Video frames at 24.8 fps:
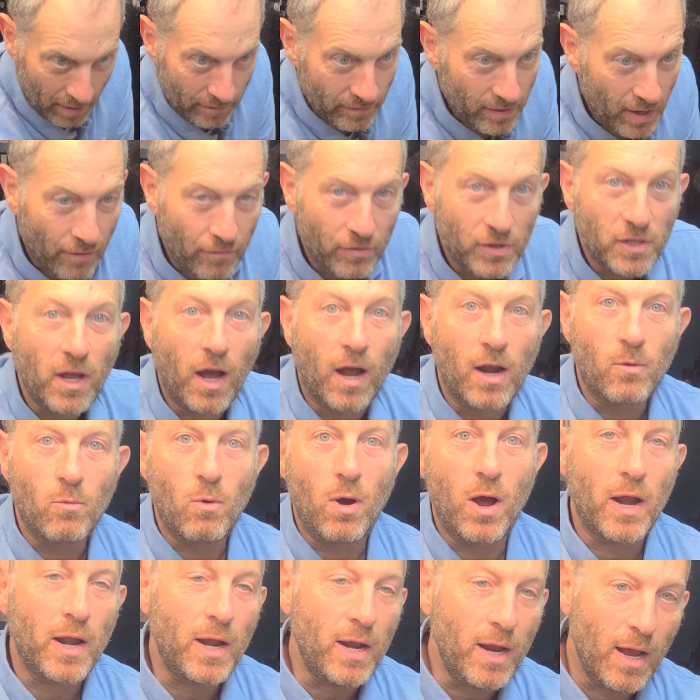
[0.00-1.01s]
I've never done
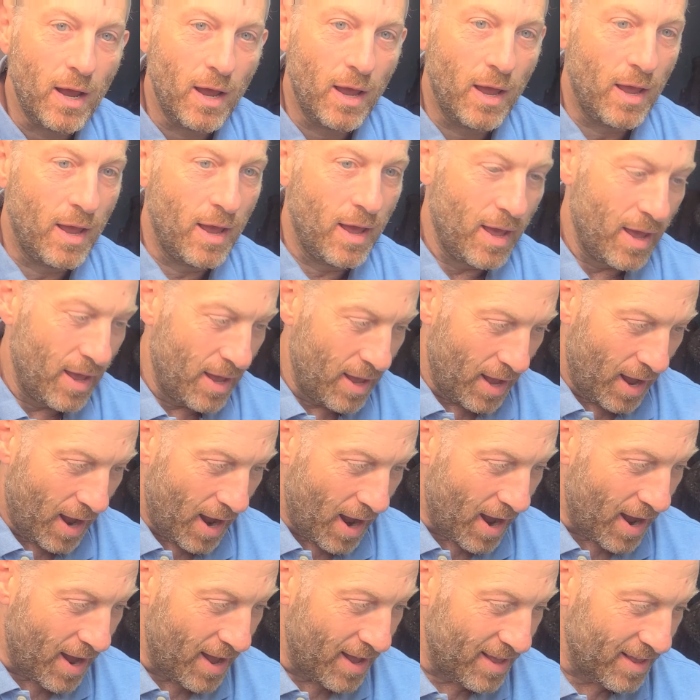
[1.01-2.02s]
one
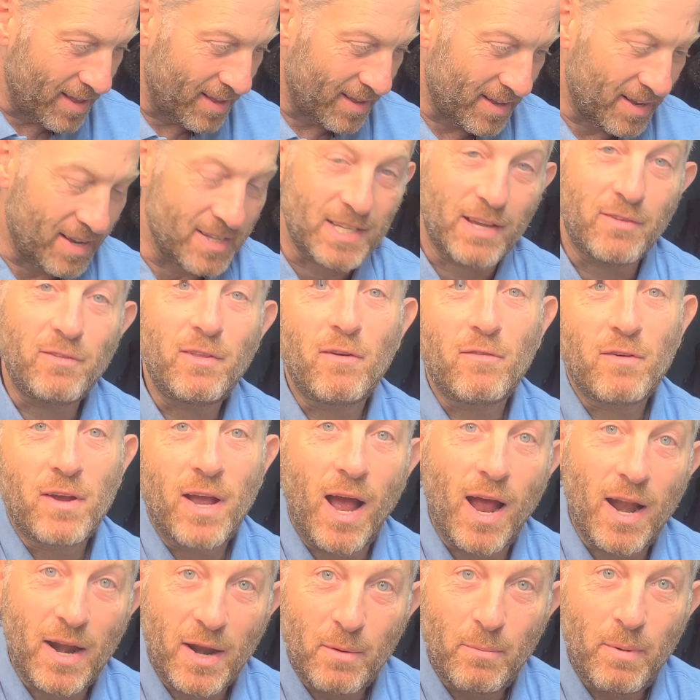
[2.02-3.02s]
because I've never
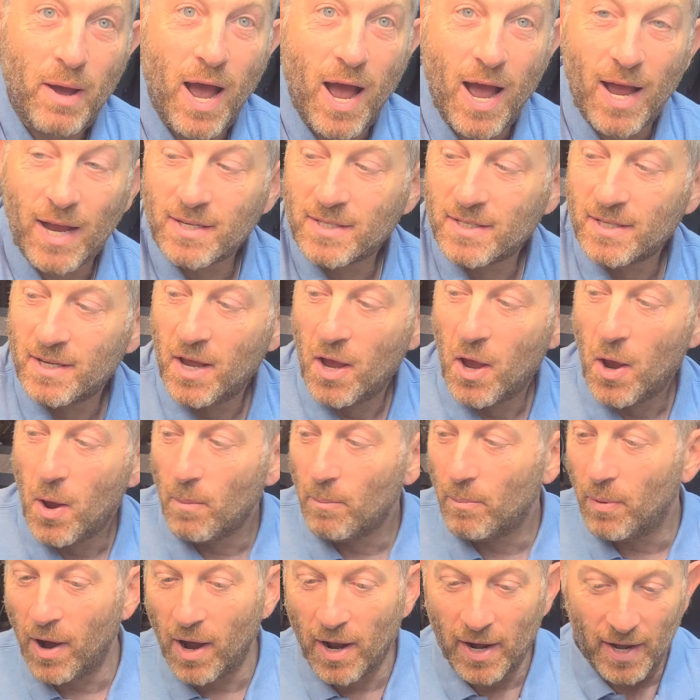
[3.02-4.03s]
gotten a box.
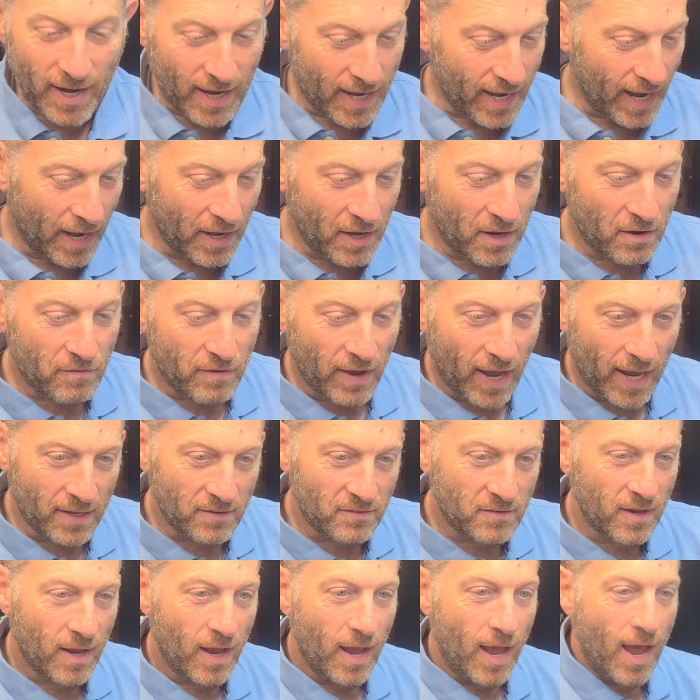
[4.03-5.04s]
But in any
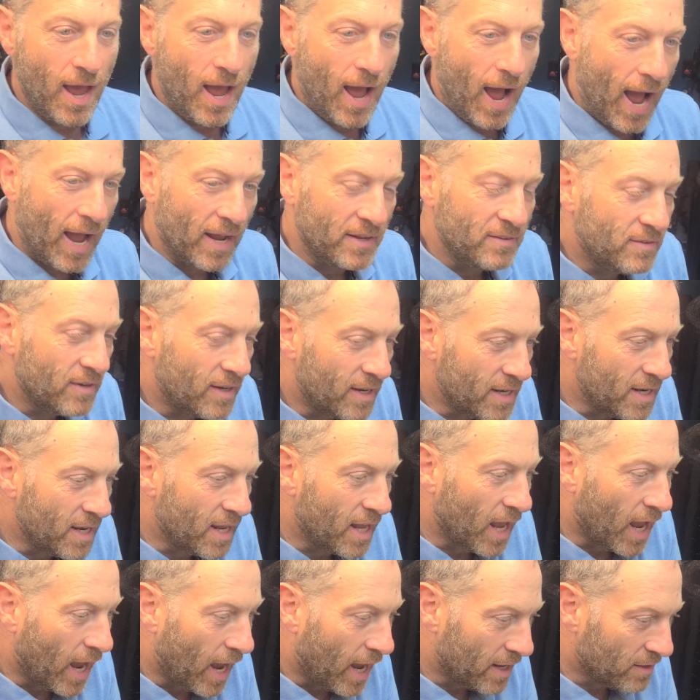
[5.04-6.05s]
event, I did
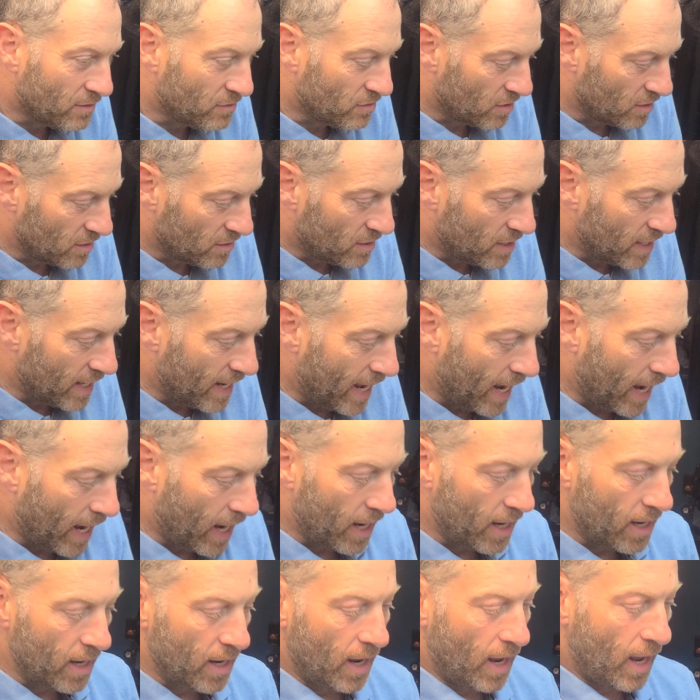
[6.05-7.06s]
get
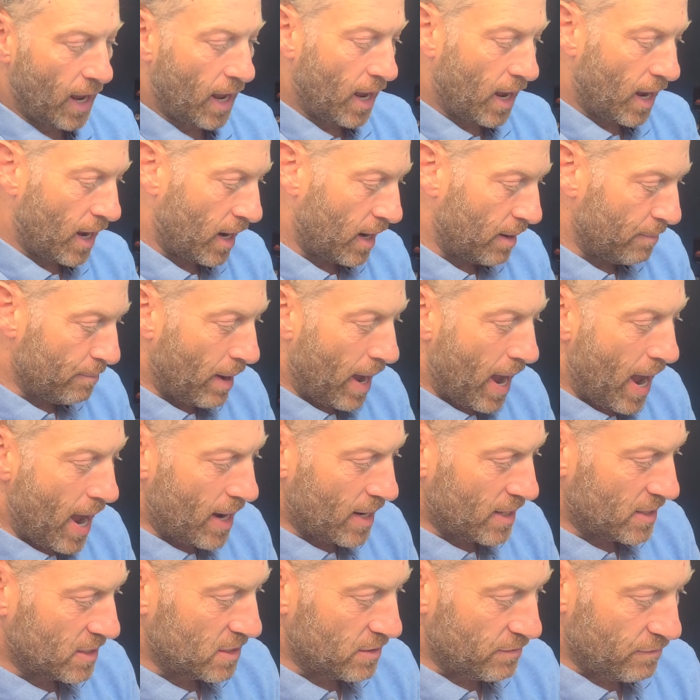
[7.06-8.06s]
today a
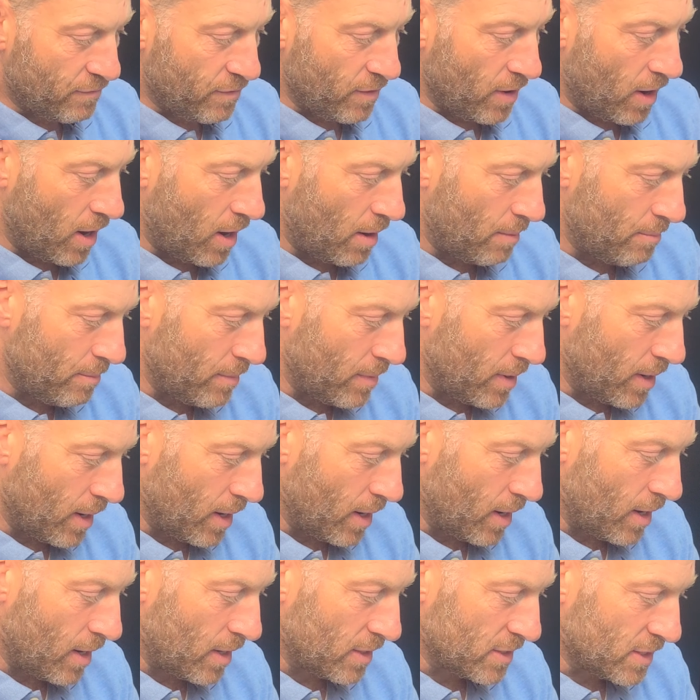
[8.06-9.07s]
box from
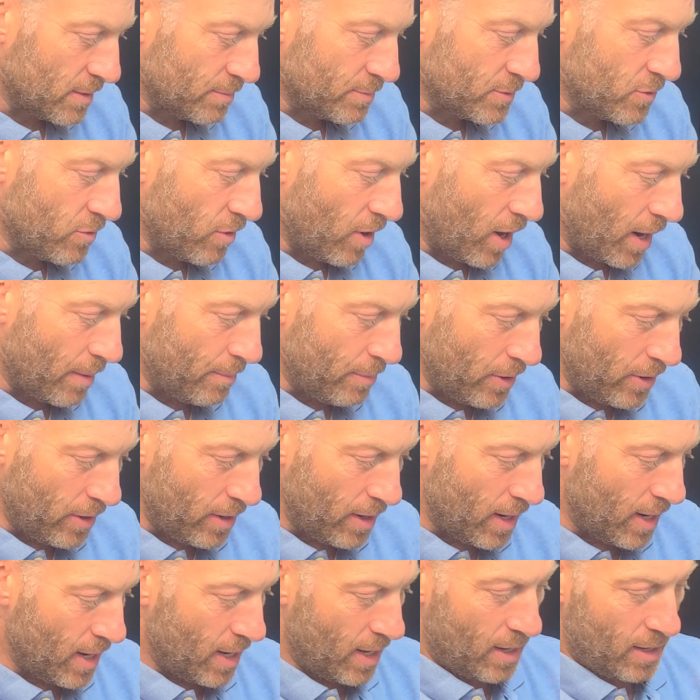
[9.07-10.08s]
a
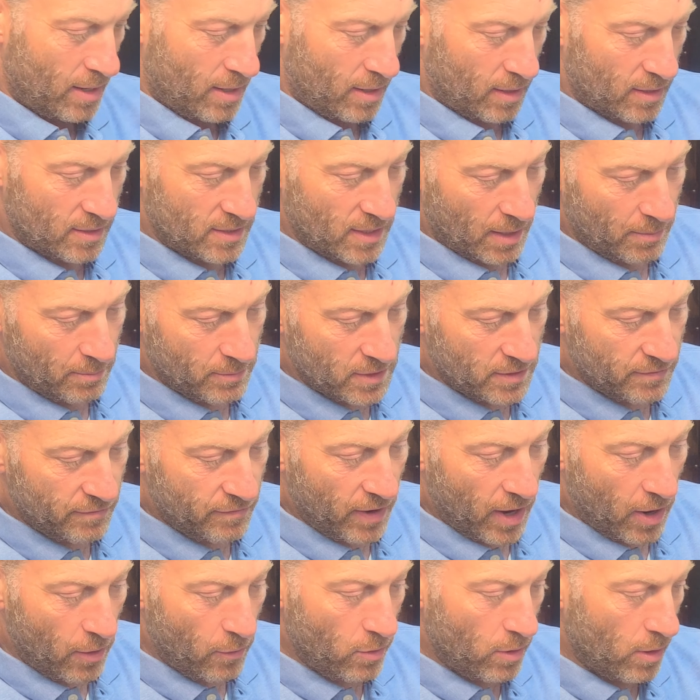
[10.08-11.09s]
subscriber. His name is
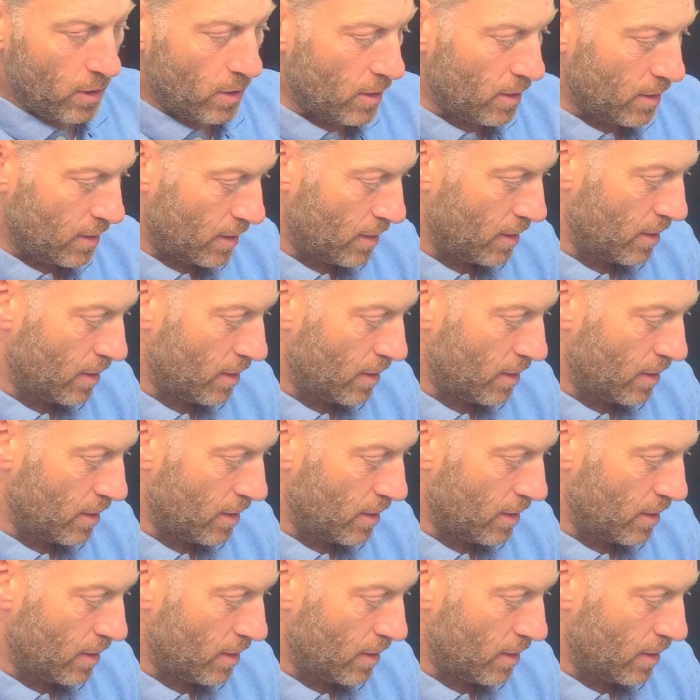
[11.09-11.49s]
Ferrell.